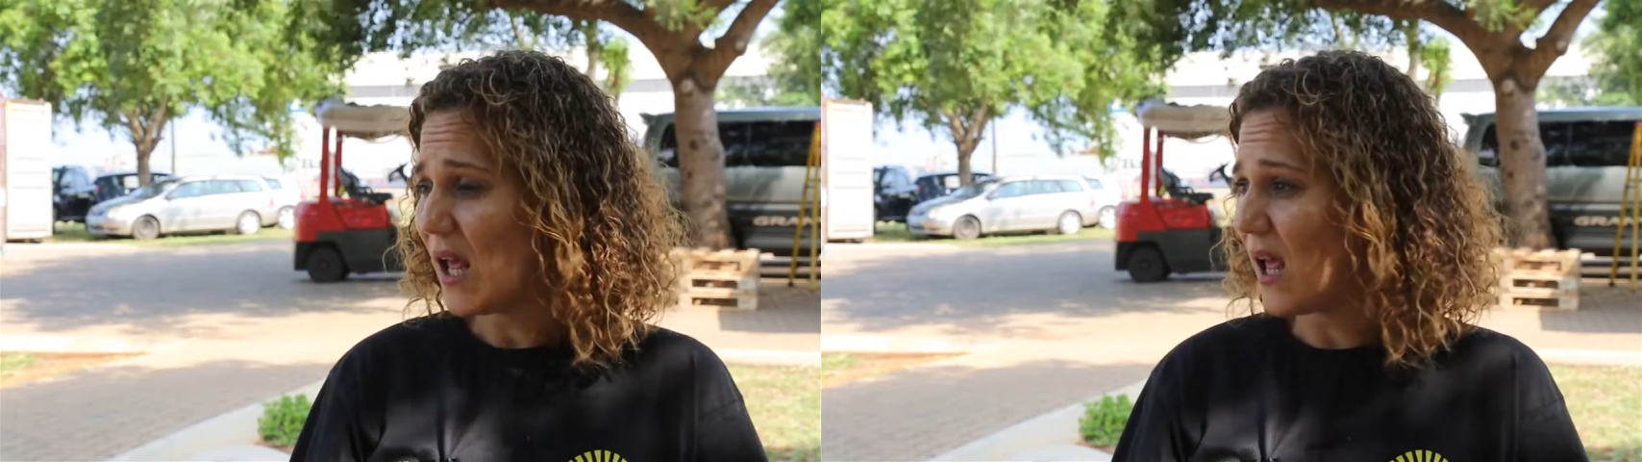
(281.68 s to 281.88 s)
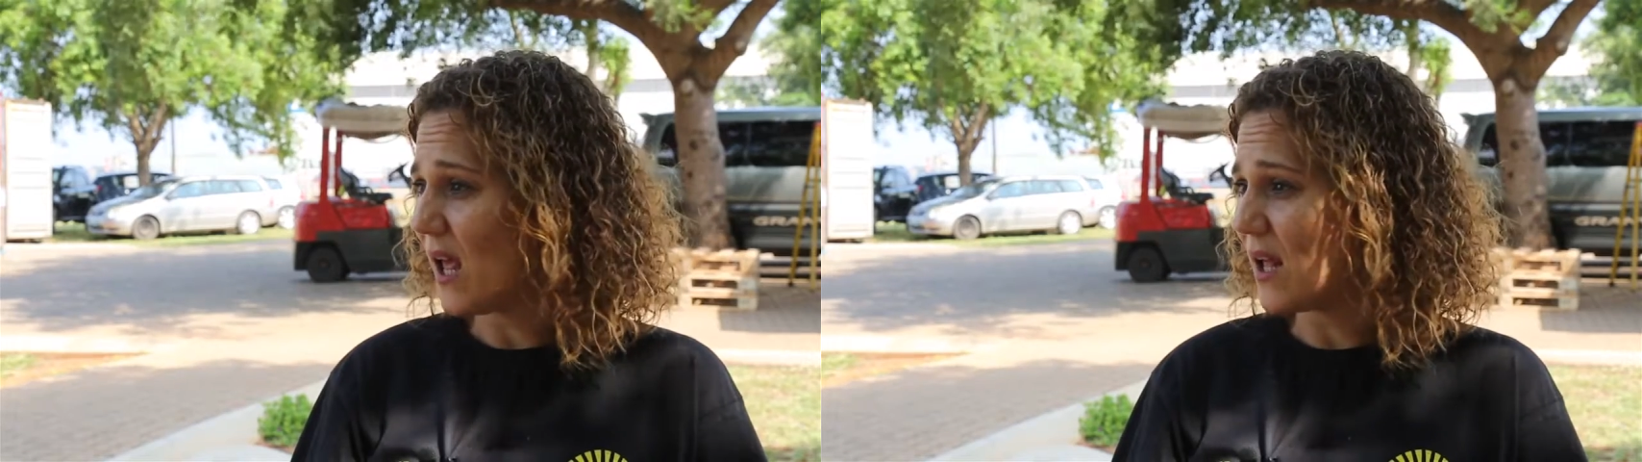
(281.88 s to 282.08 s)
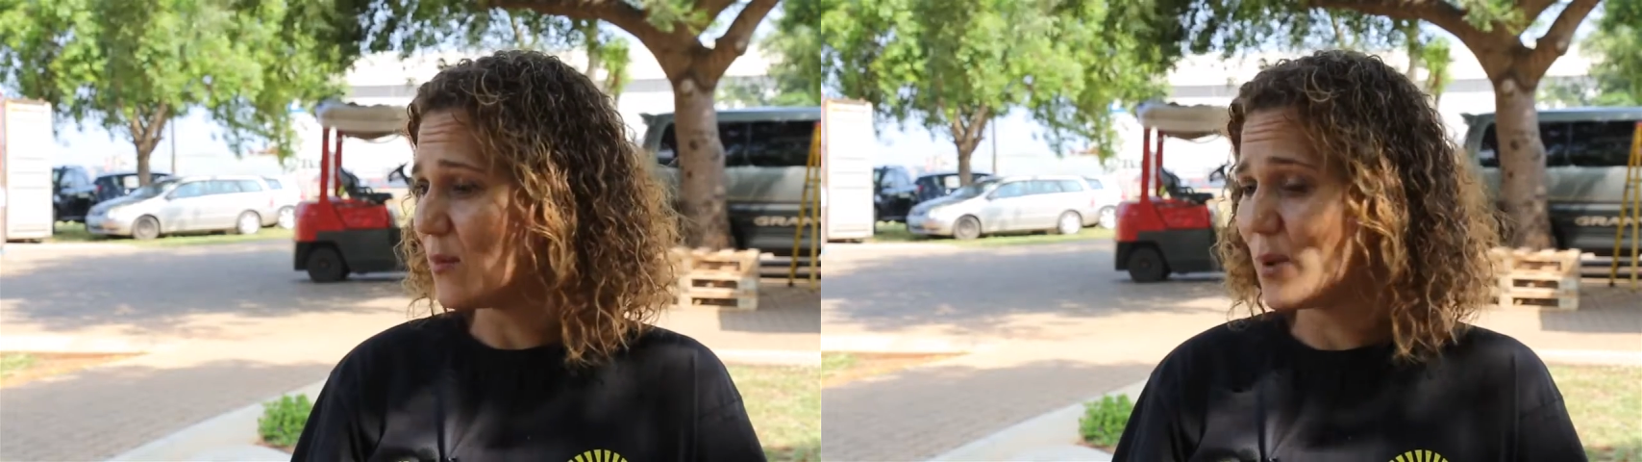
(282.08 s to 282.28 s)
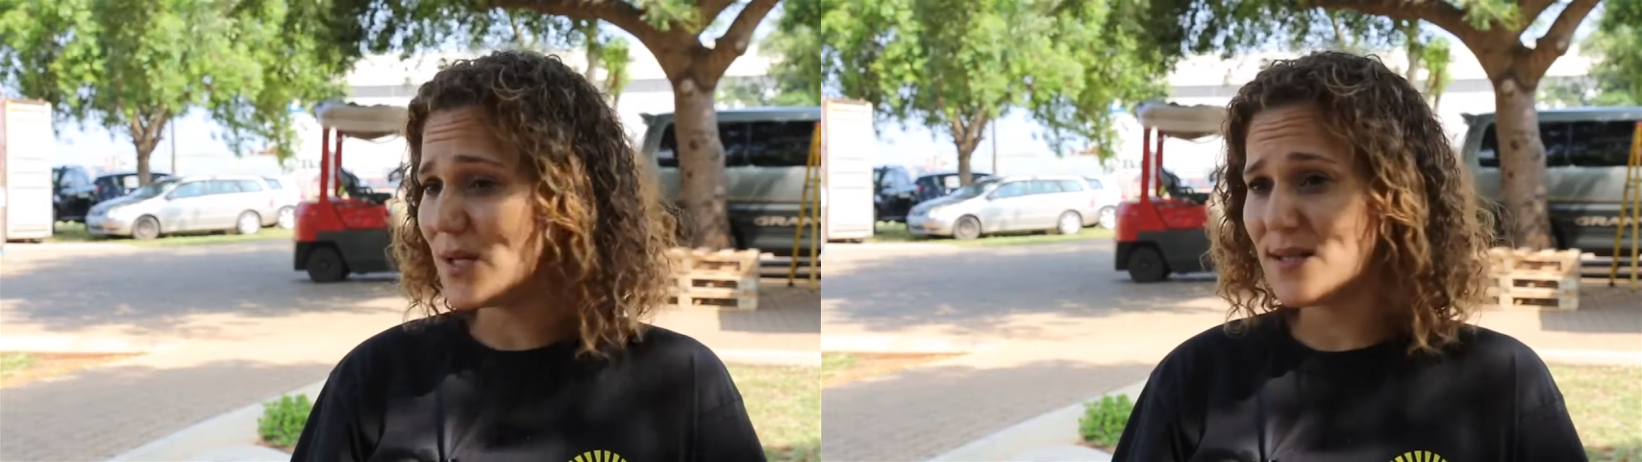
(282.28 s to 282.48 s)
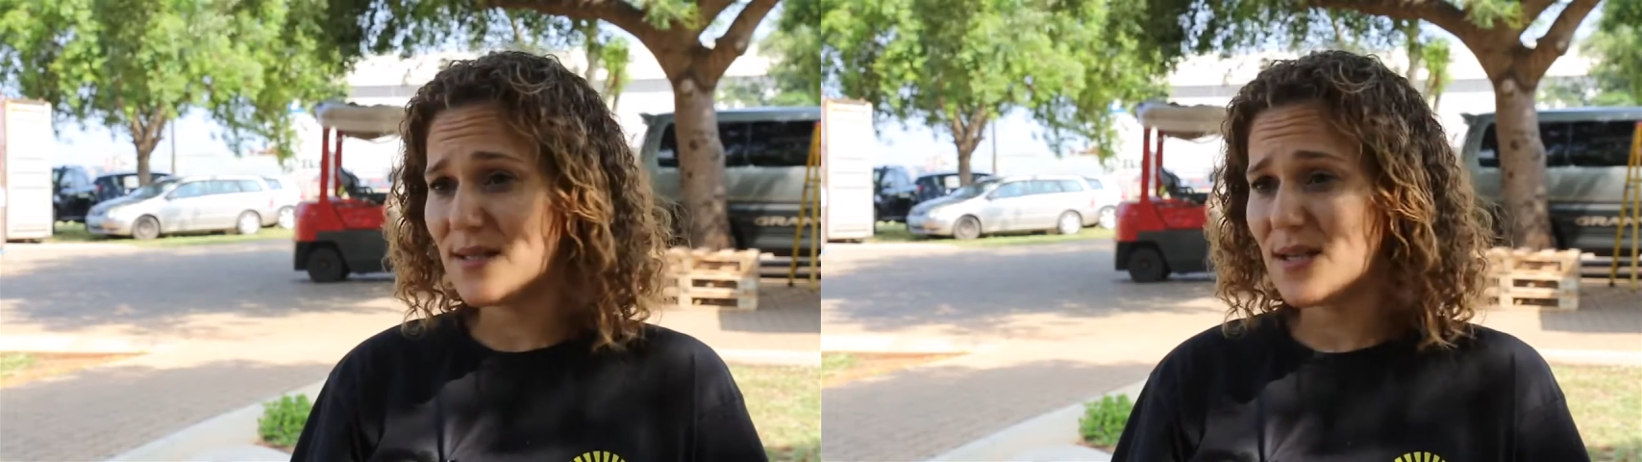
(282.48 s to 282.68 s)
but
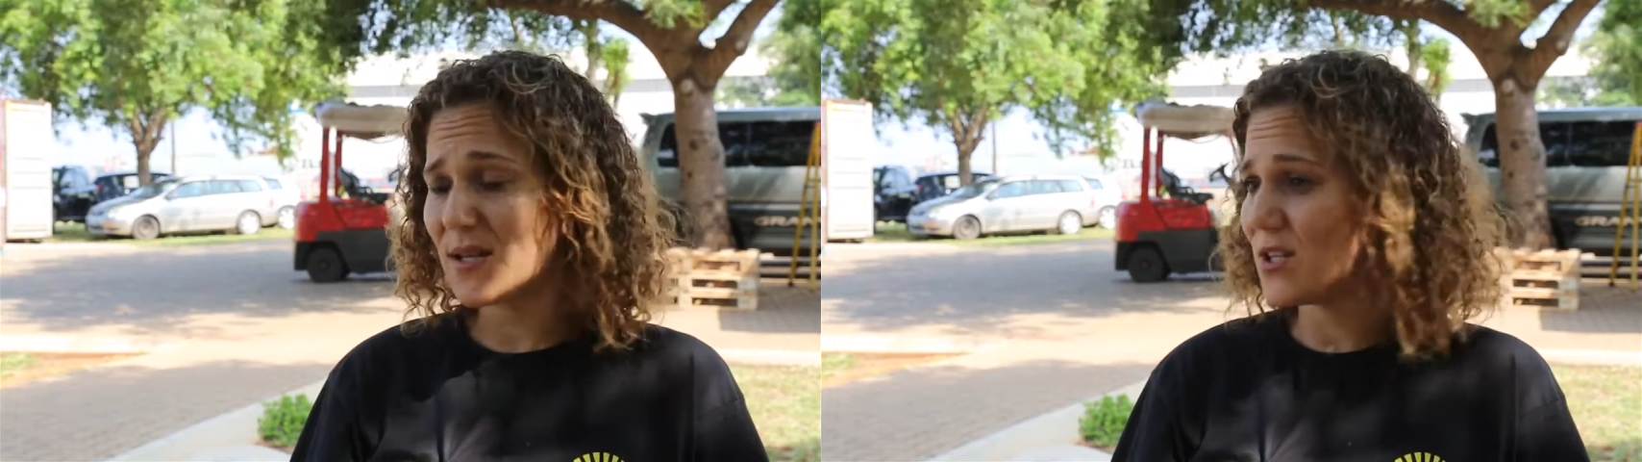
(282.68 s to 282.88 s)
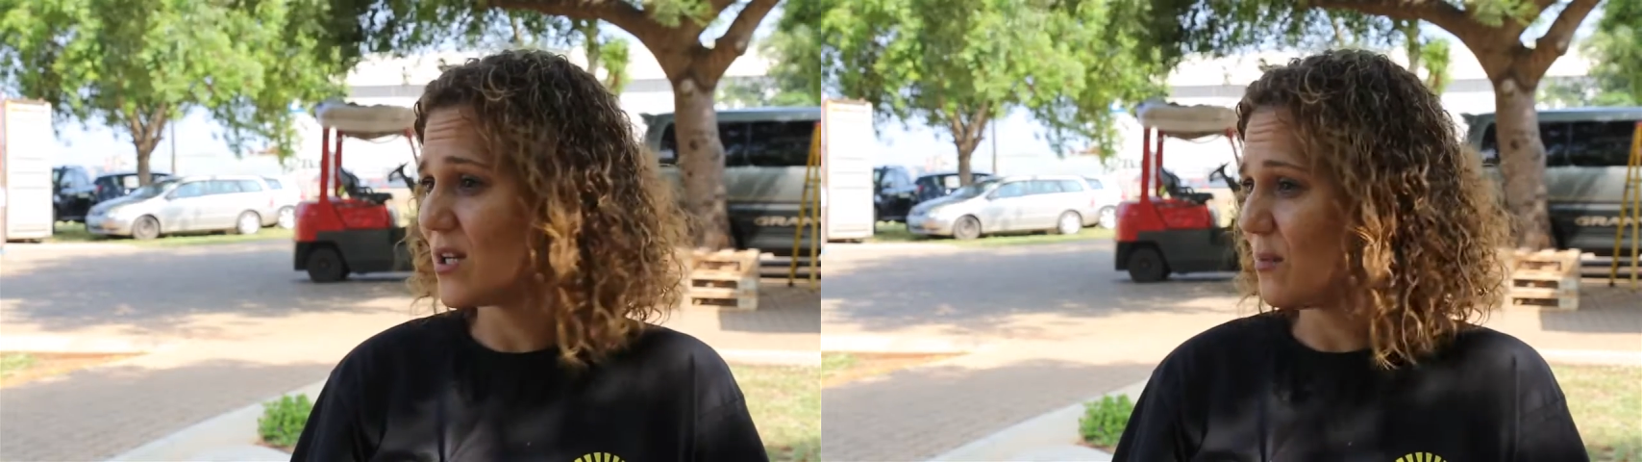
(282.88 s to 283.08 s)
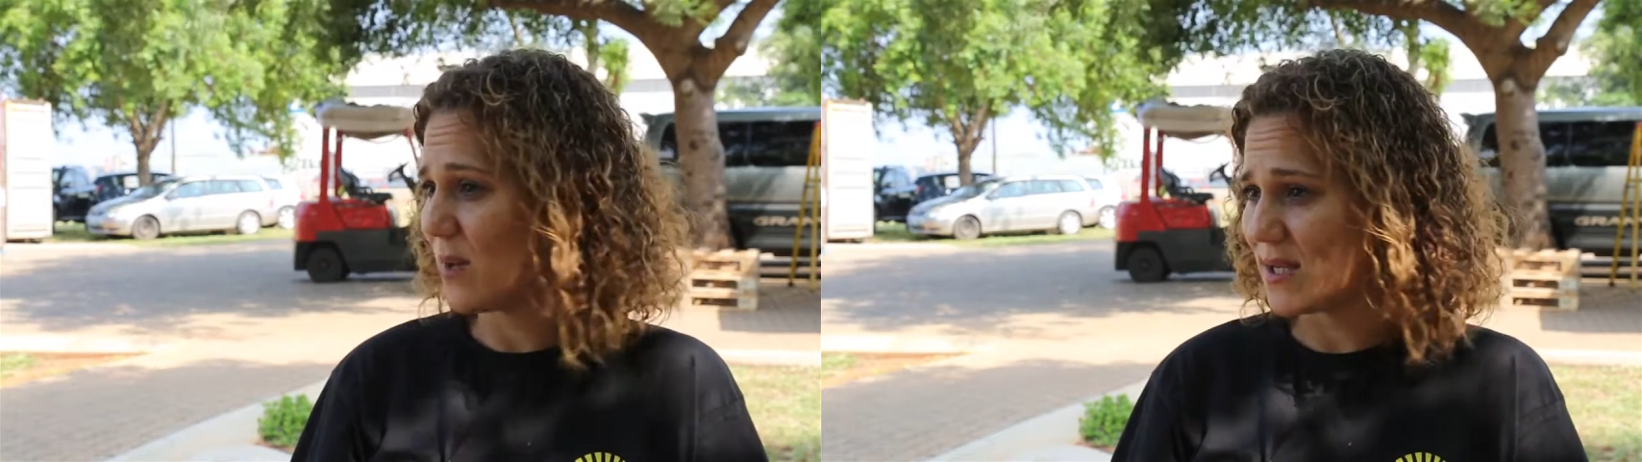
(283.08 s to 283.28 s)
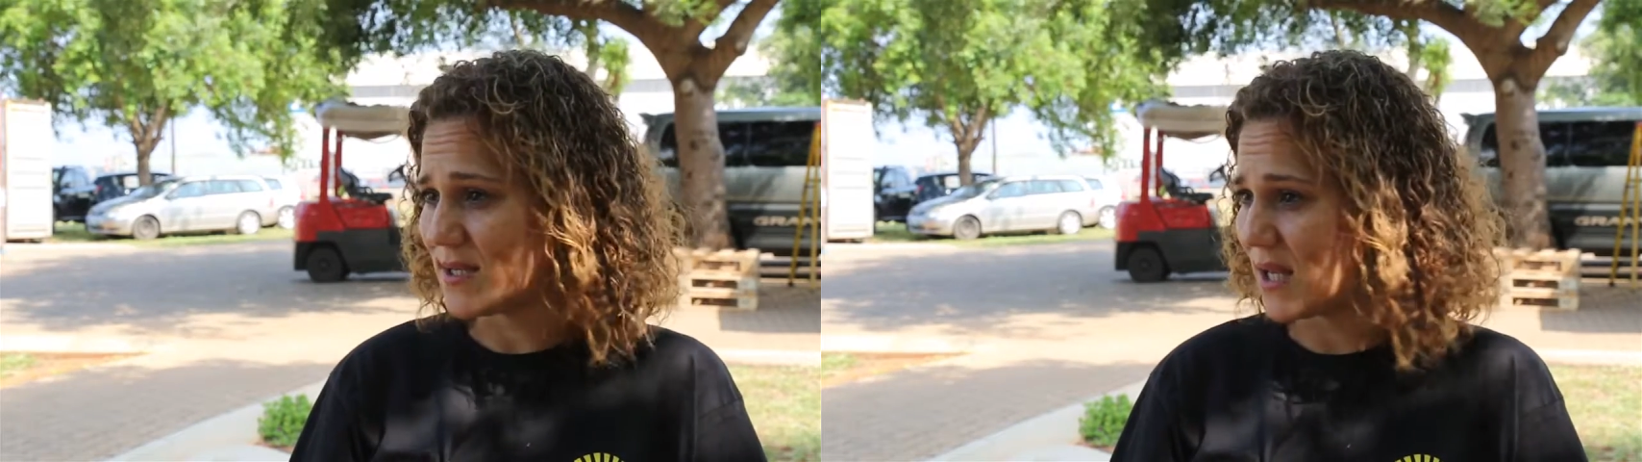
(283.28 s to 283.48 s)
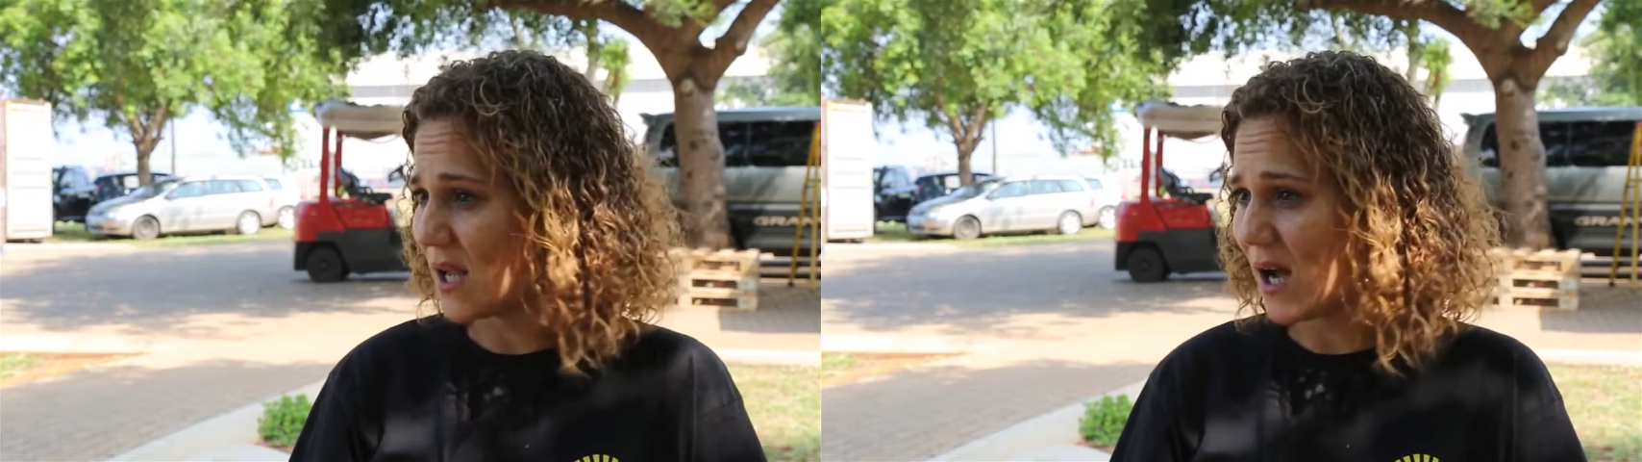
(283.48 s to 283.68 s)
he's such an
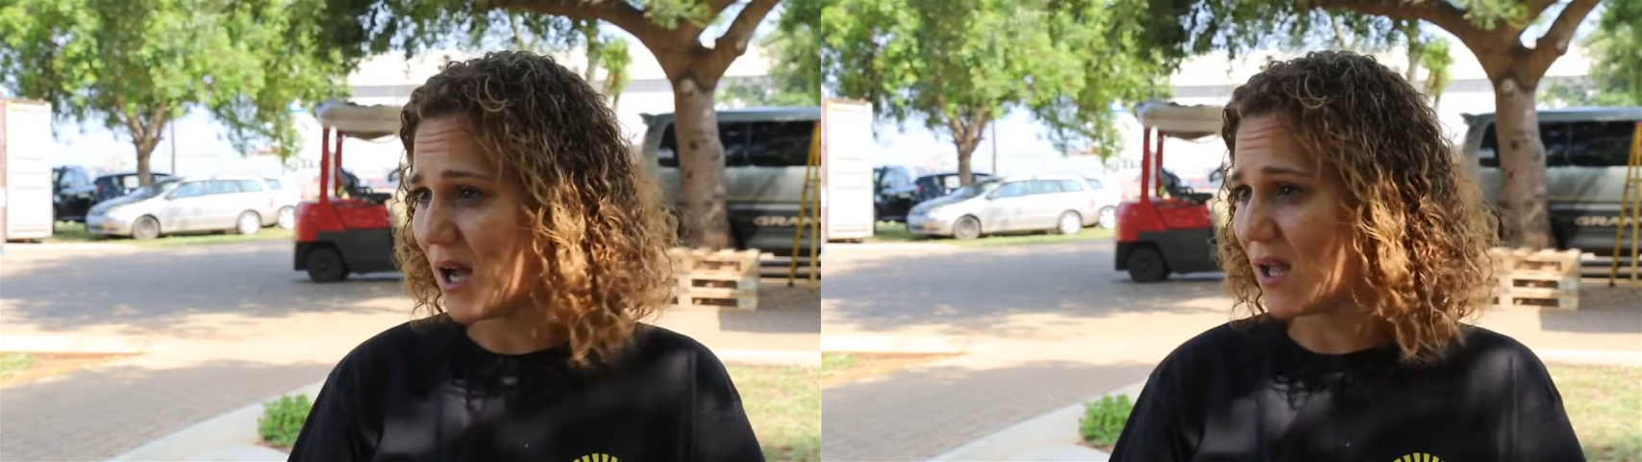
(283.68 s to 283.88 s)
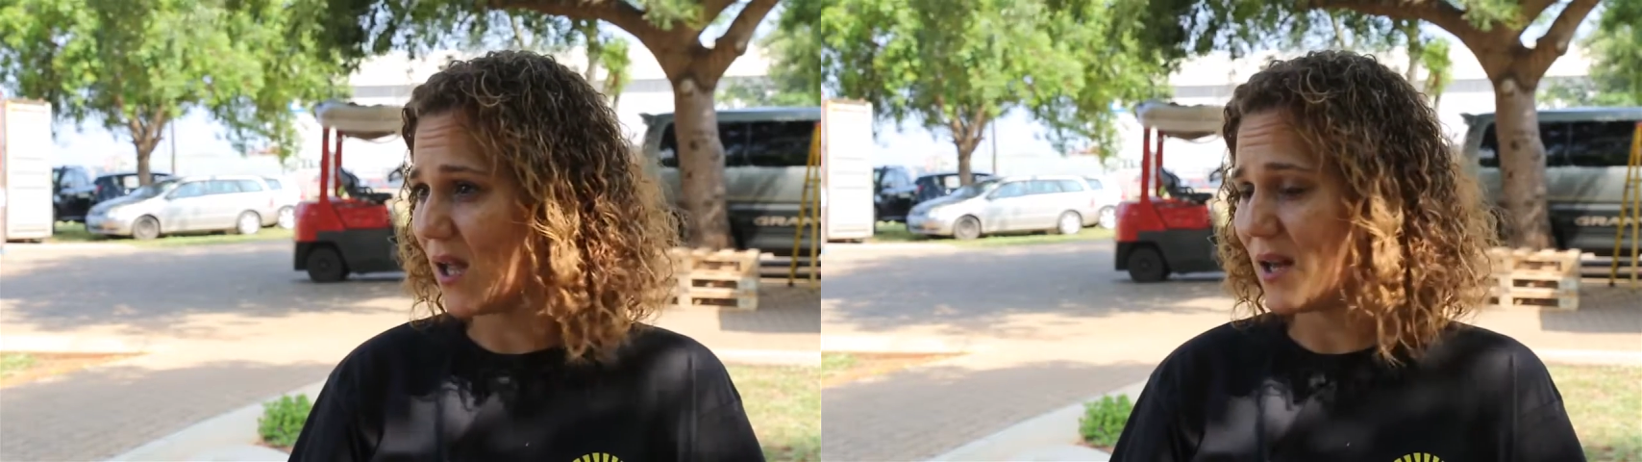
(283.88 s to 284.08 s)
amazing guy,